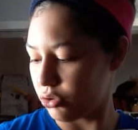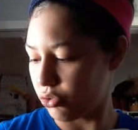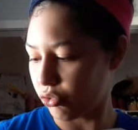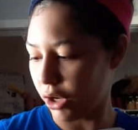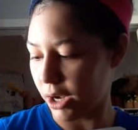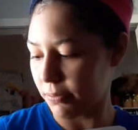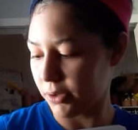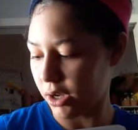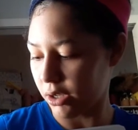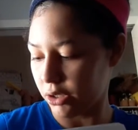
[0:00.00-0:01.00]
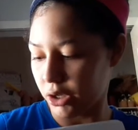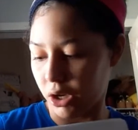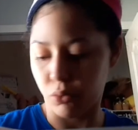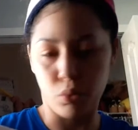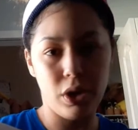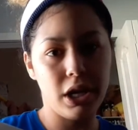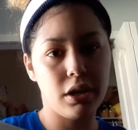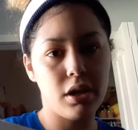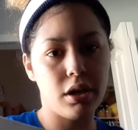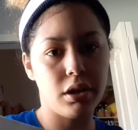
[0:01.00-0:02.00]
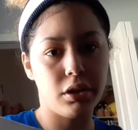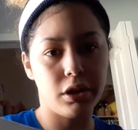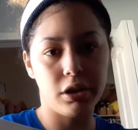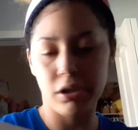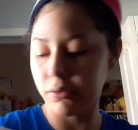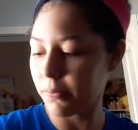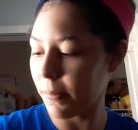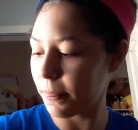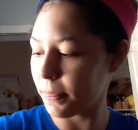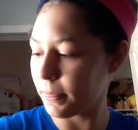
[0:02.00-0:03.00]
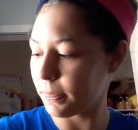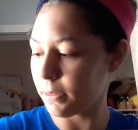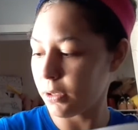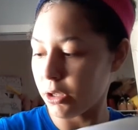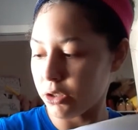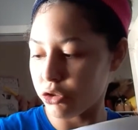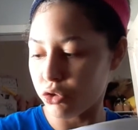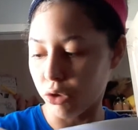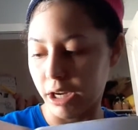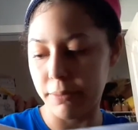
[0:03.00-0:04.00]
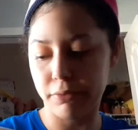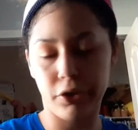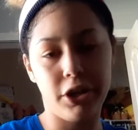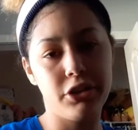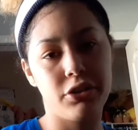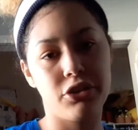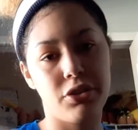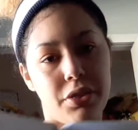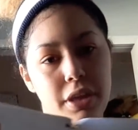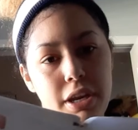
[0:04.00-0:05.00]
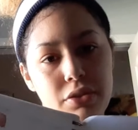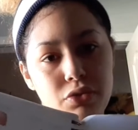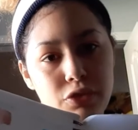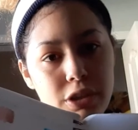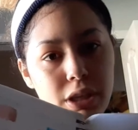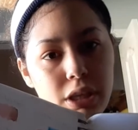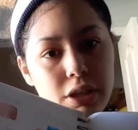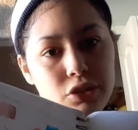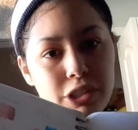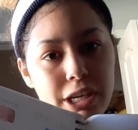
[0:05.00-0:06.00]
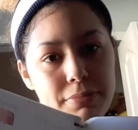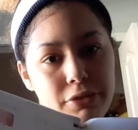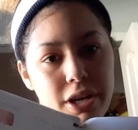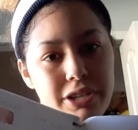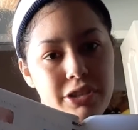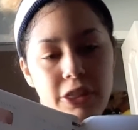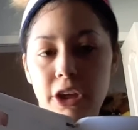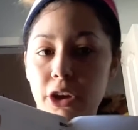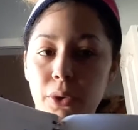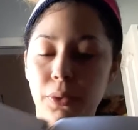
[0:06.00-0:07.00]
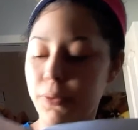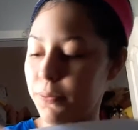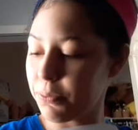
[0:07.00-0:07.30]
drop color on wet color. Dry brush, that is really not dry brush though.